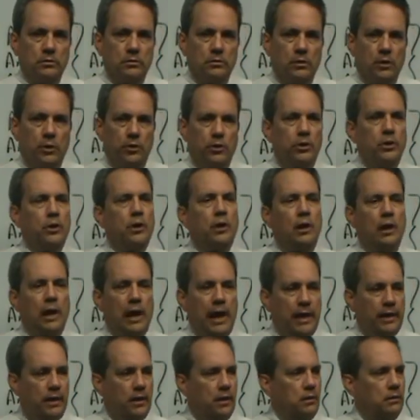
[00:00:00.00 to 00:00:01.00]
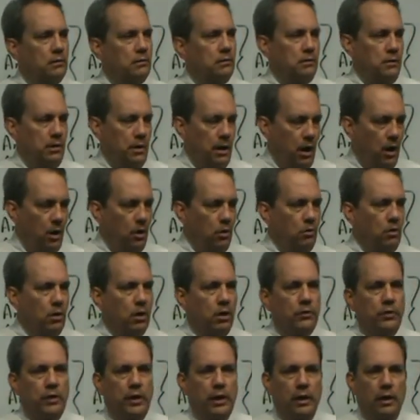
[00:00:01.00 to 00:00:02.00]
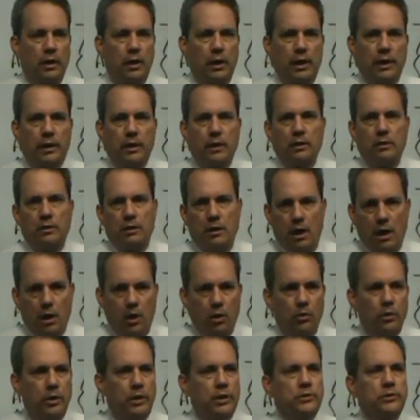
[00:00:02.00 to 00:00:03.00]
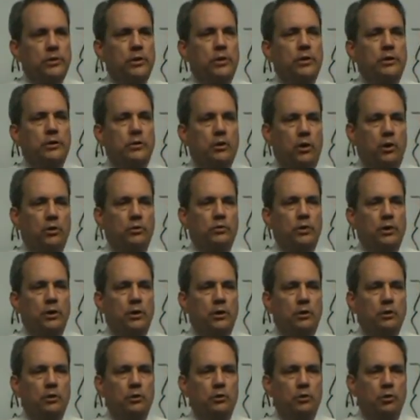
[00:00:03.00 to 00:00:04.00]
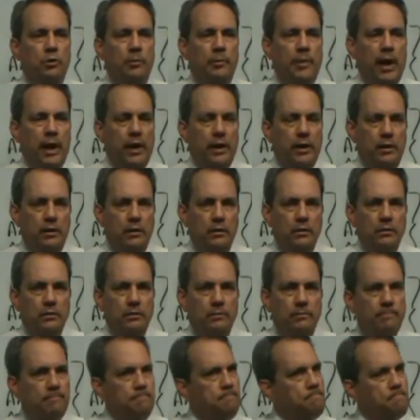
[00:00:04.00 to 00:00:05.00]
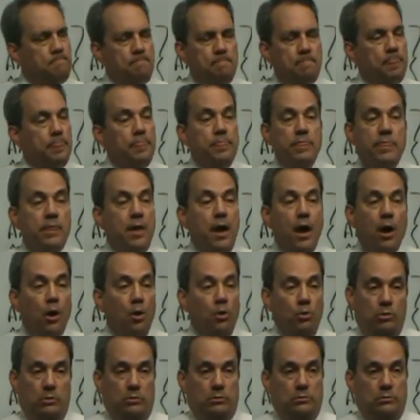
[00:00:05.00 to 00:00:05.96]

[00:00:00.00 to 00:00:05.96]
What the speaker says: Are you going to like it? No. Are they going to like it? No. Is there a darn thing you can do about it? No.